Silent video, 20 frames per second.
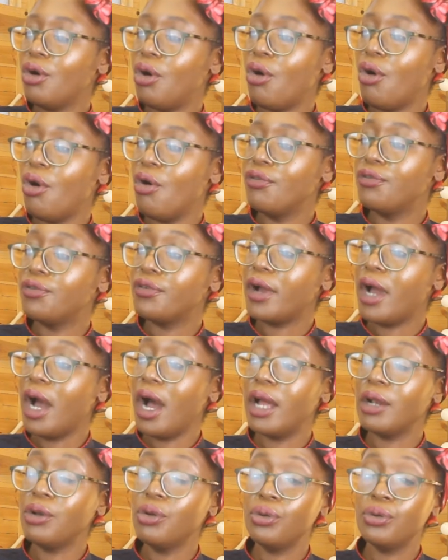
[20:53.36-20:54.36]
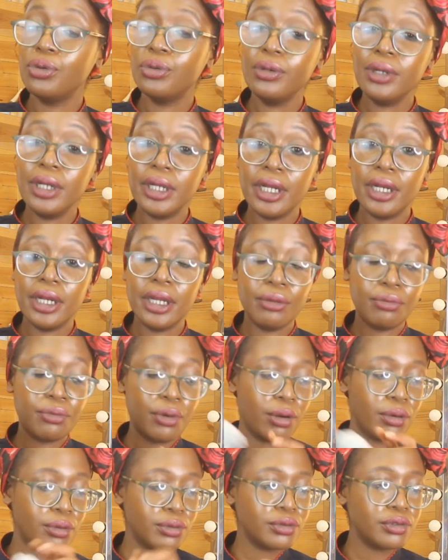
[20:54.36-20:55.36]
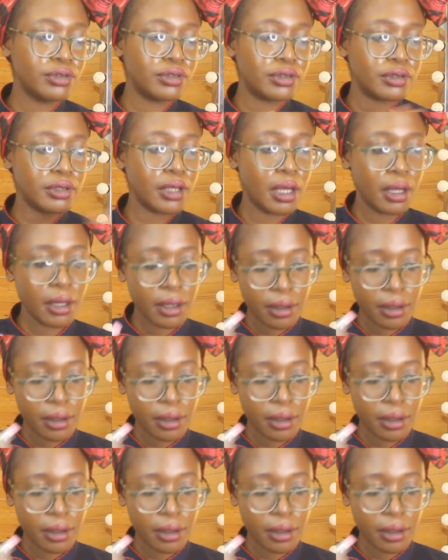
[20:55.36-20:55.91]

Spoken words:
go of Kaloo Lillirose.